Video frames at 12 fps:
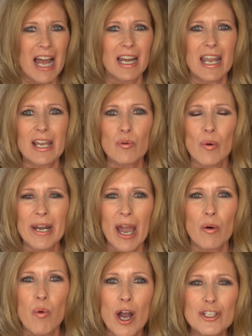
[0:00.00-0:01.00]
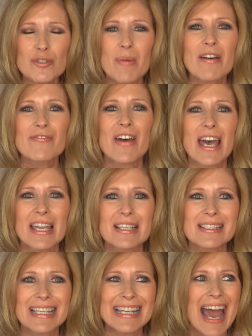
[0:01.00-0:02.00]
Like when I wash my
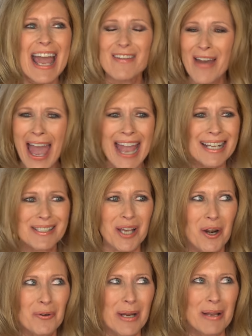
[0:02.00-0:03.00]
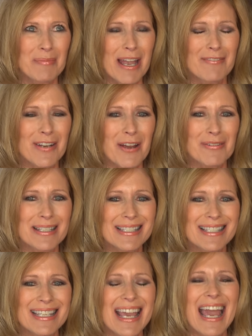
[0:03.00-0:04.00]
face, and I have hacks all around me, I've
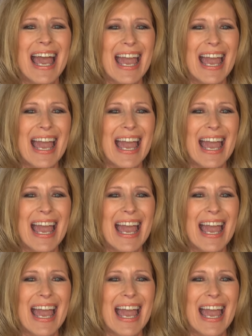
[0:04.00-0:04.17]
noticed,